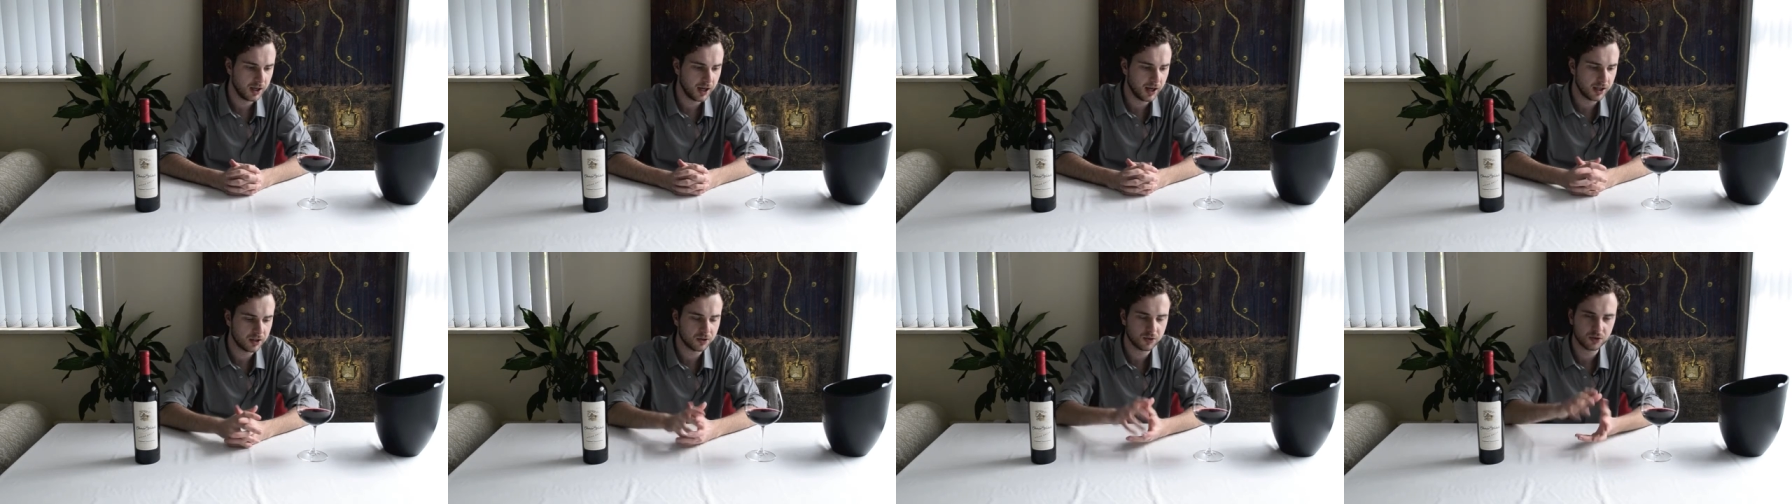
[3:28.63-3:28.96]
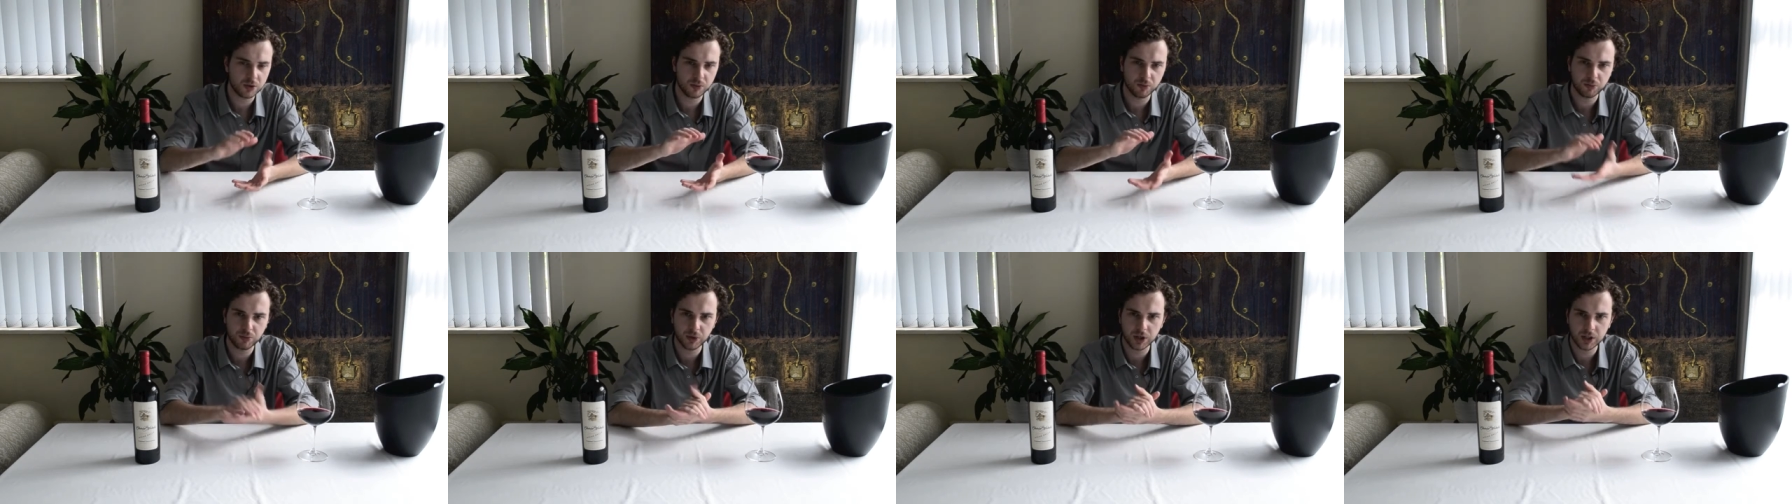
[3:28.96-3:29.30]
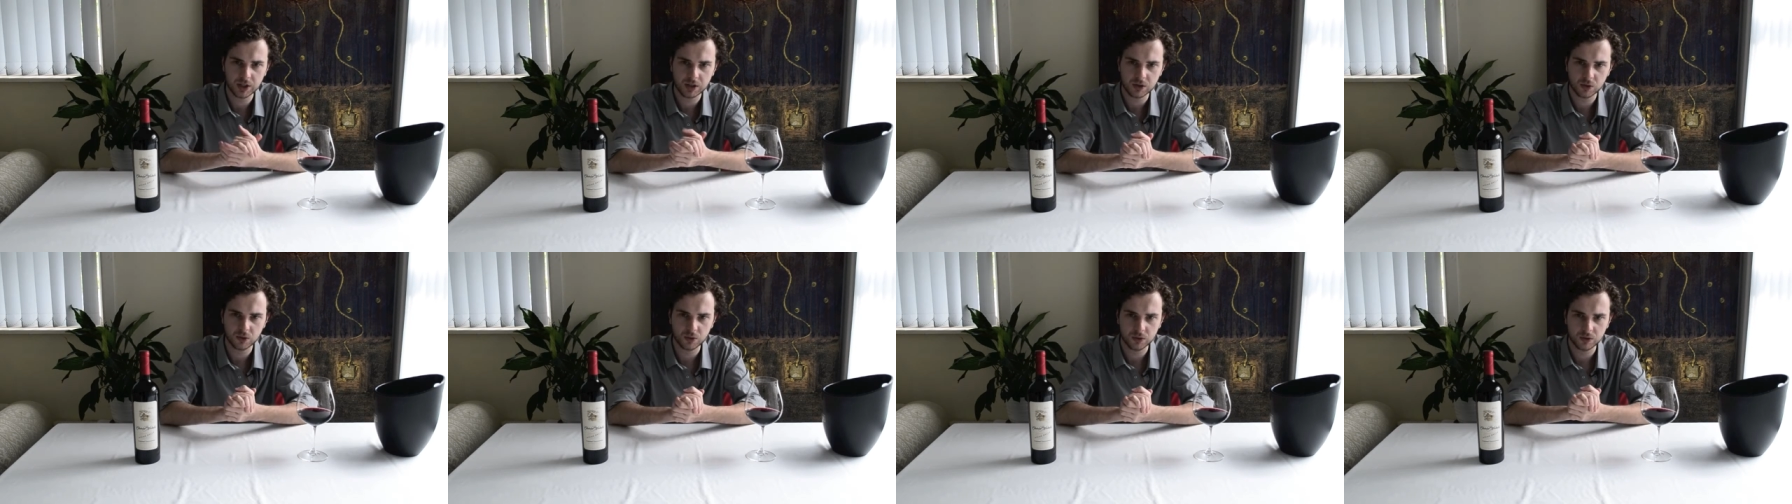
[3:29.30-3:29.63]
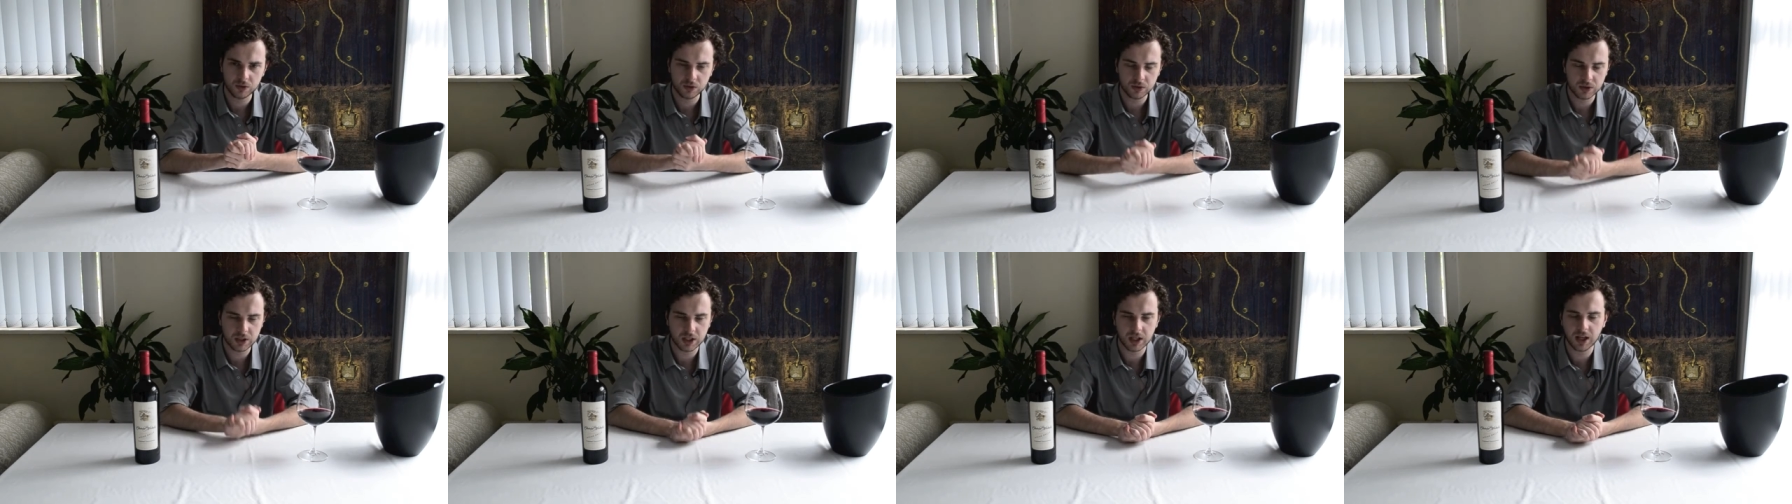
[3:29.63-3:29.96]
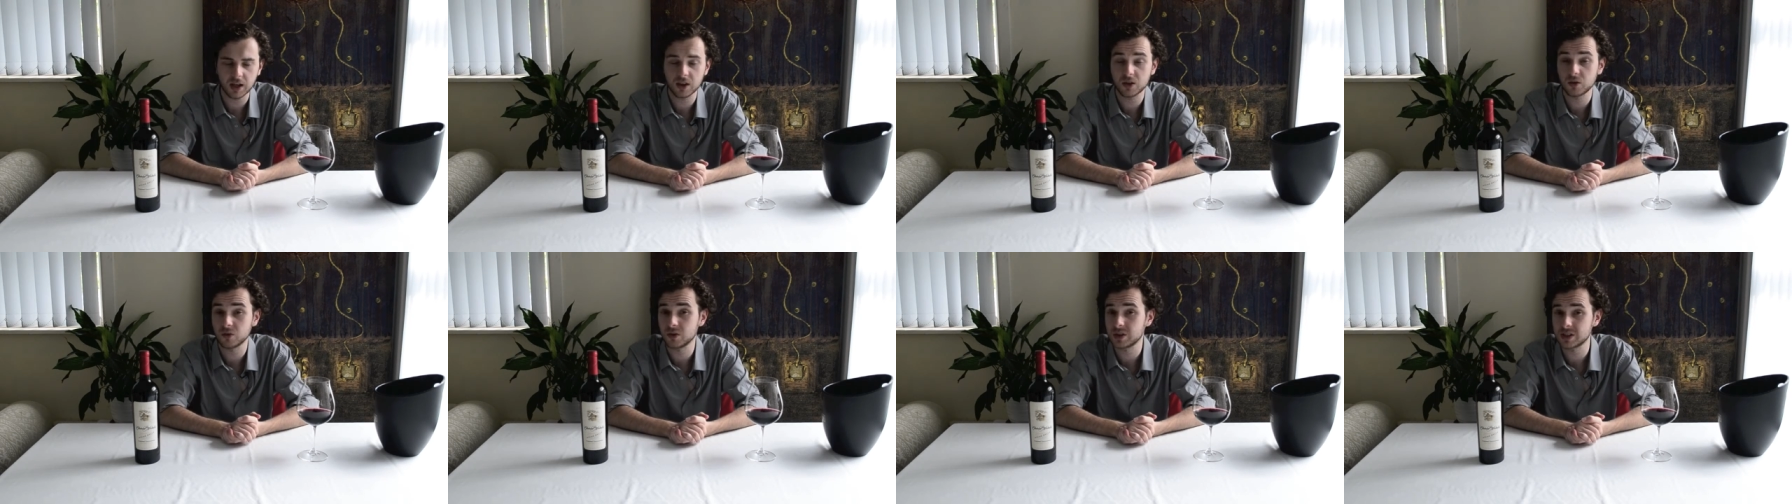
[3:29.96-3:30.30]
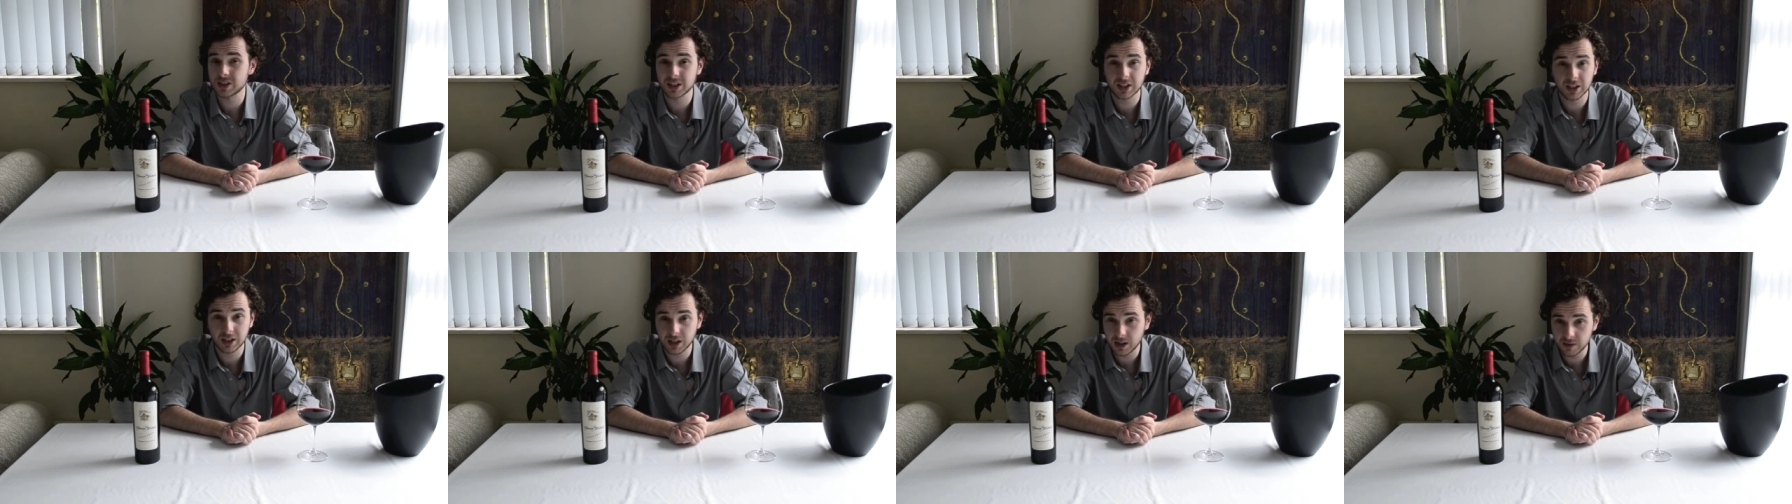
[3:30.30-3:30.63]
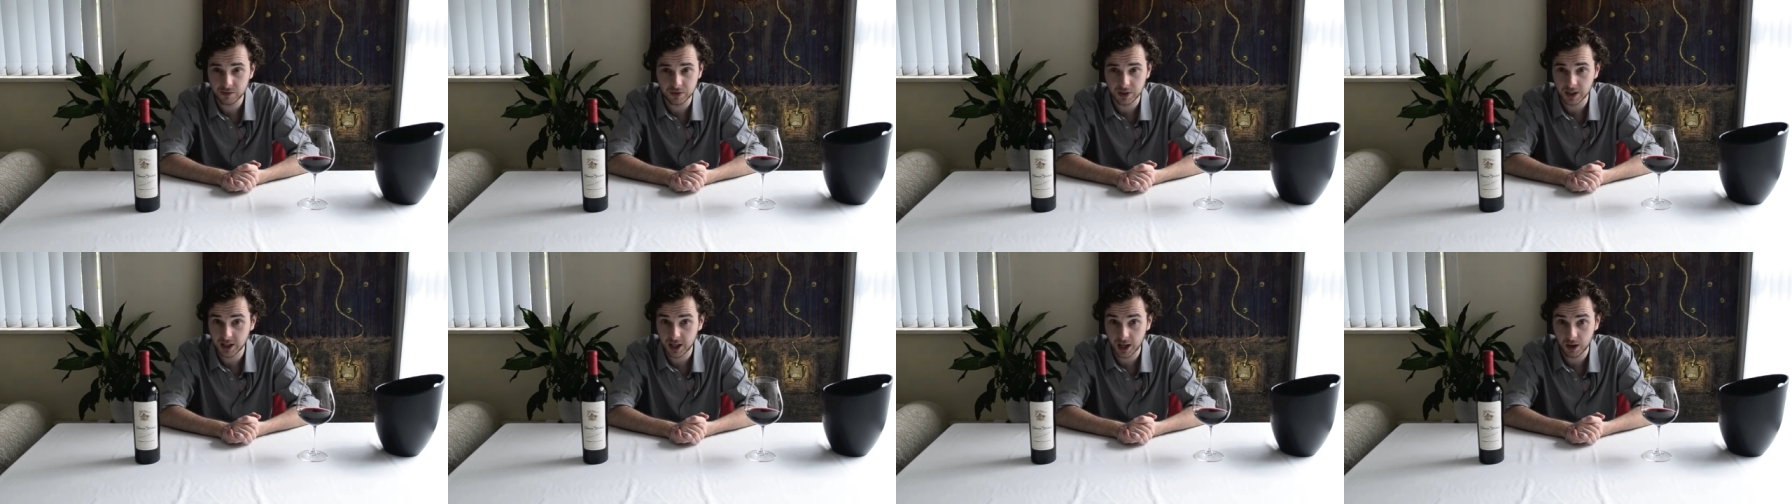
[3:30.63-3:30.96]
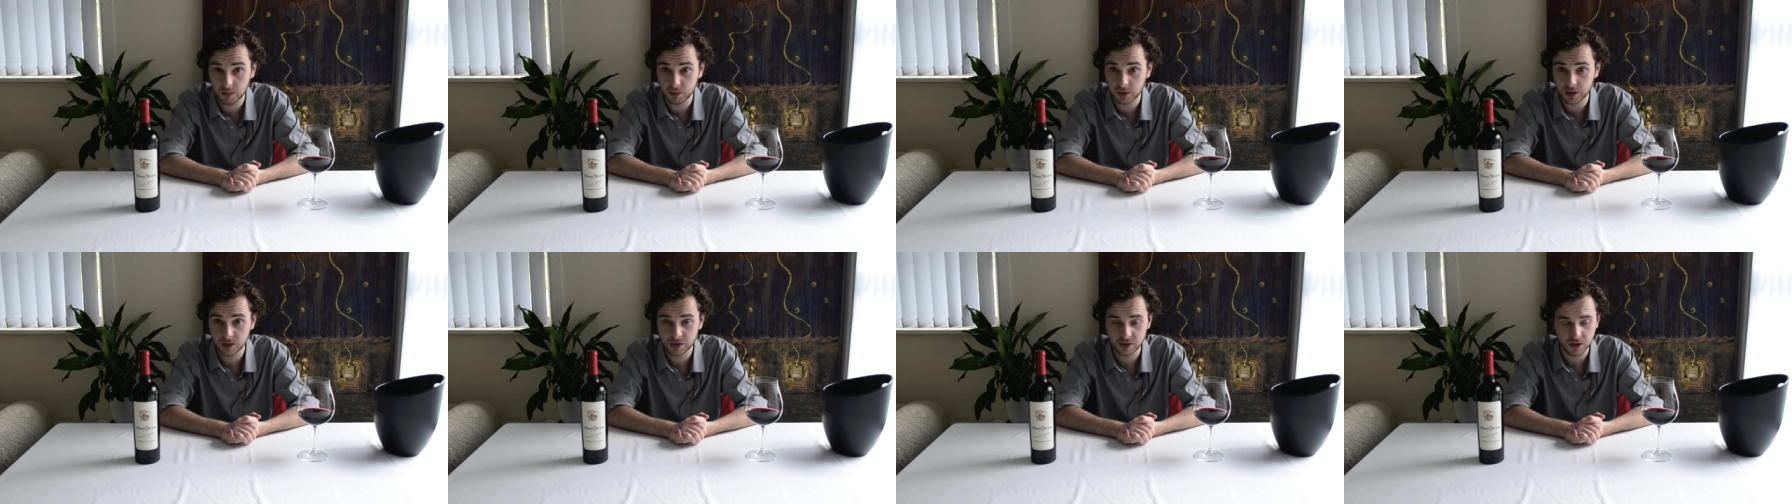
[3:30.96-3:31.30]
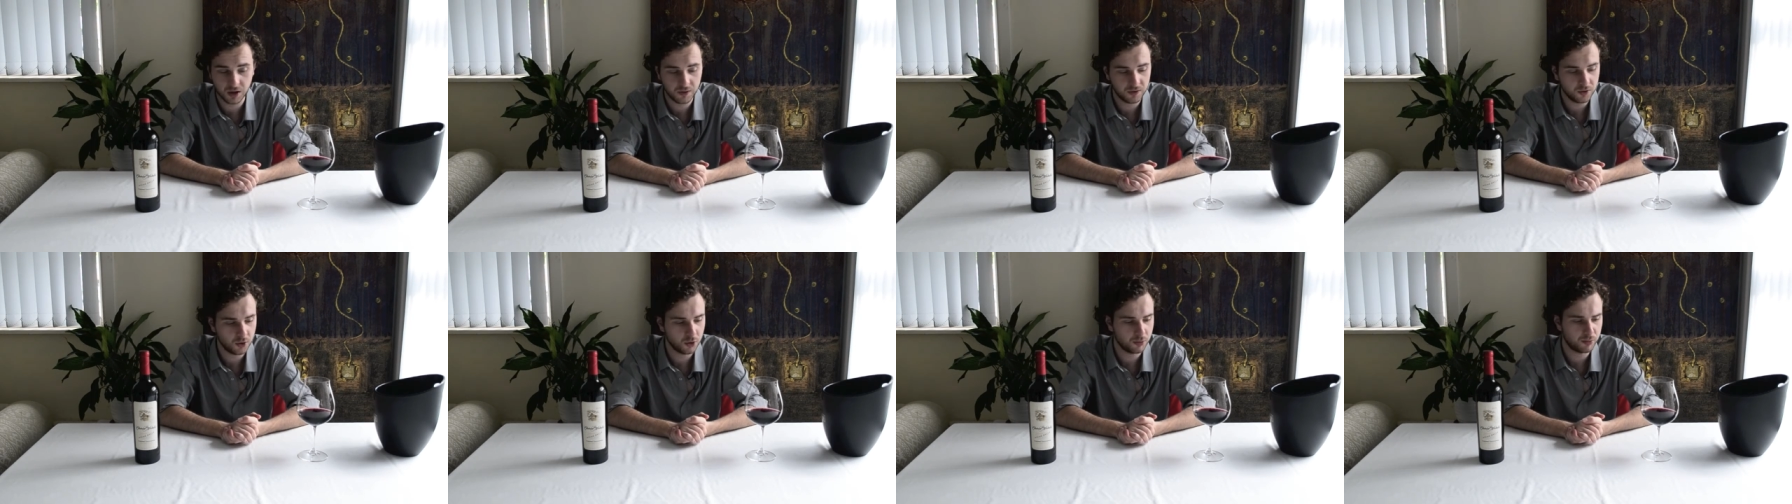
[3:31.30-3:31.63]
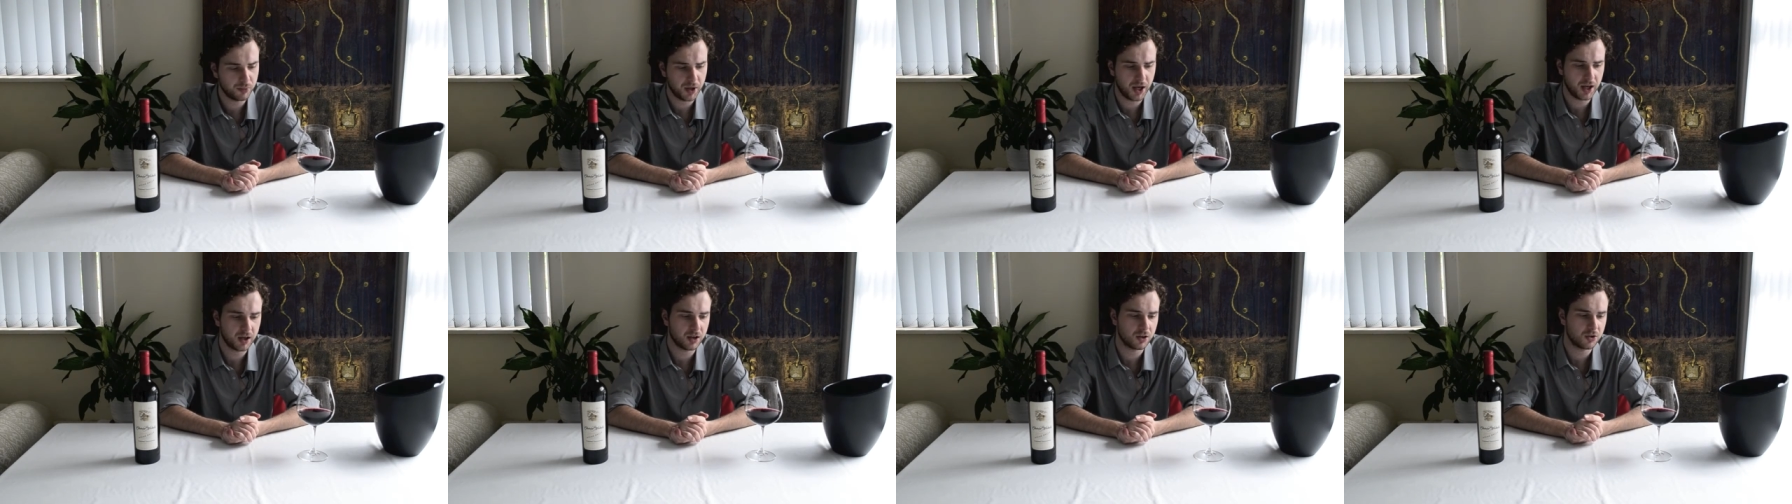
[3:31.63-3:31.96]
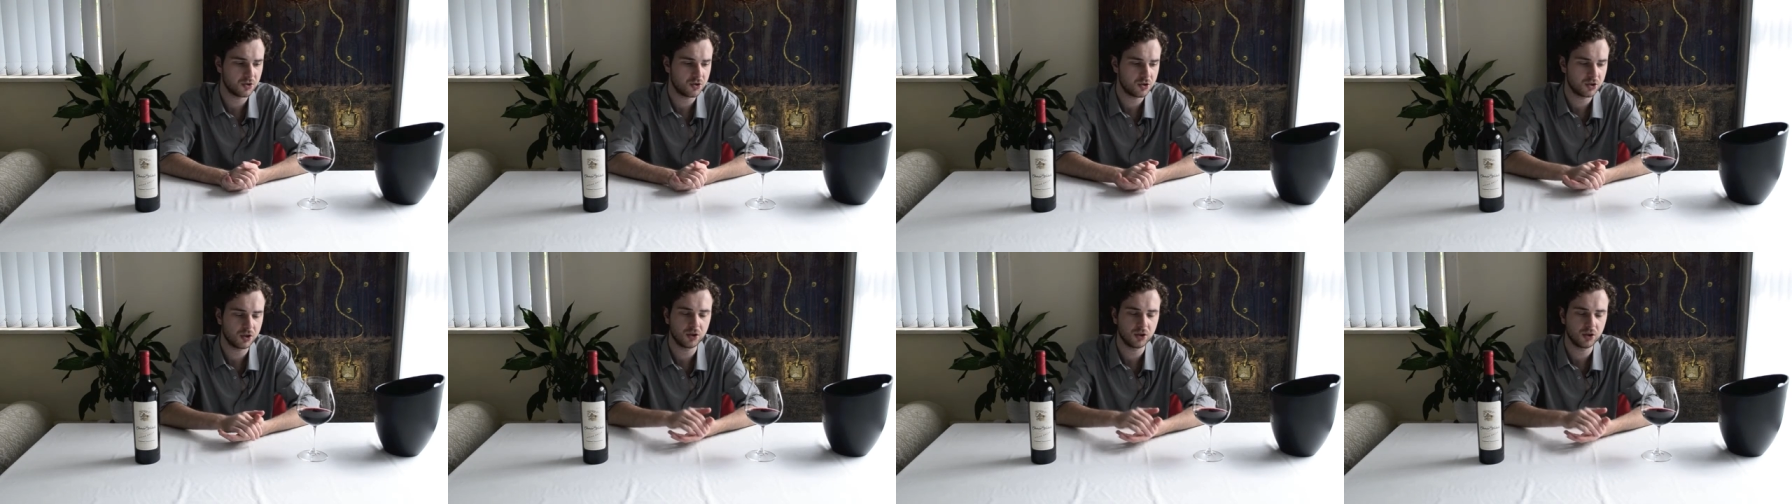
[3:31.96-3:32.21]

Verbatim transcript: and sort of brings it all together in this lovely Cabernet Sauvignon package.